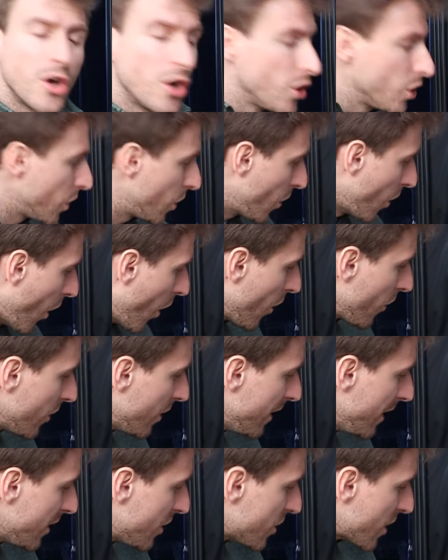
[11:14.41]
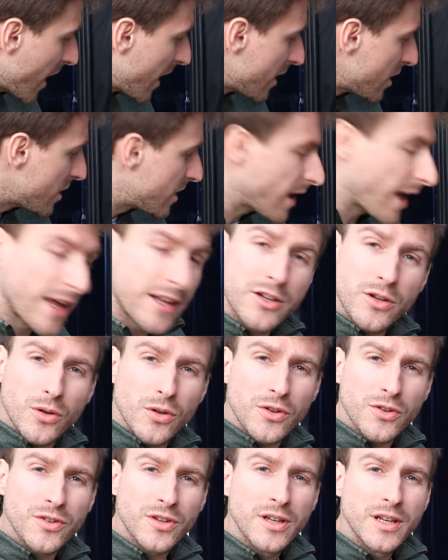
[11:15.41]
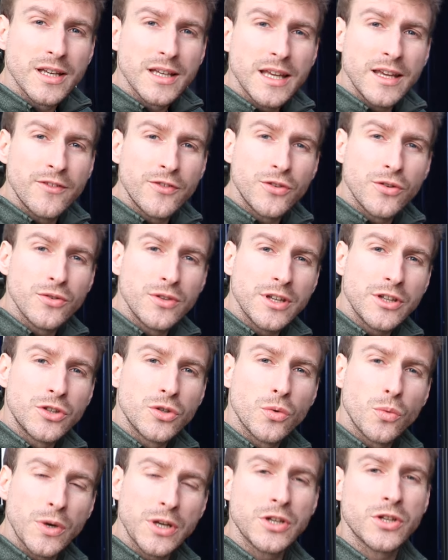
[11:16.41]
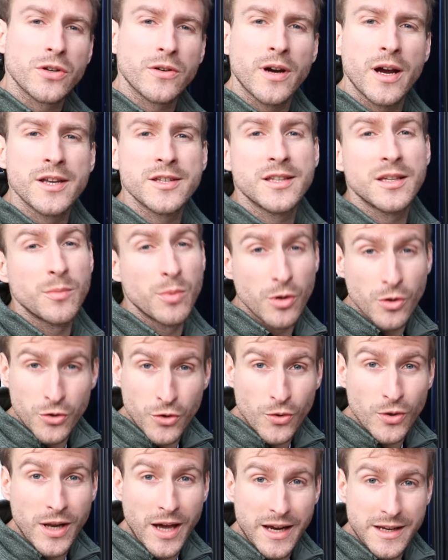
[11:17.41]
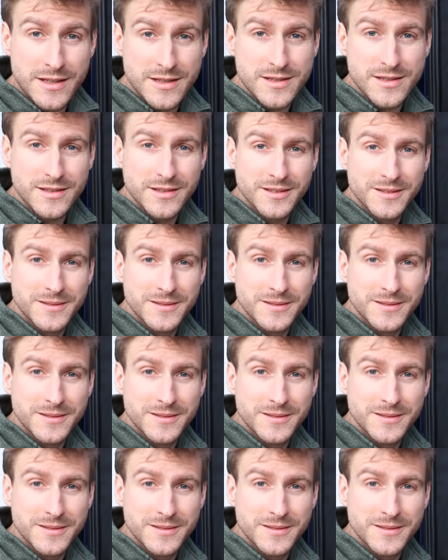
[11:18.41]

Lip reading: You only change the handles if you need to winterize and blow your lines.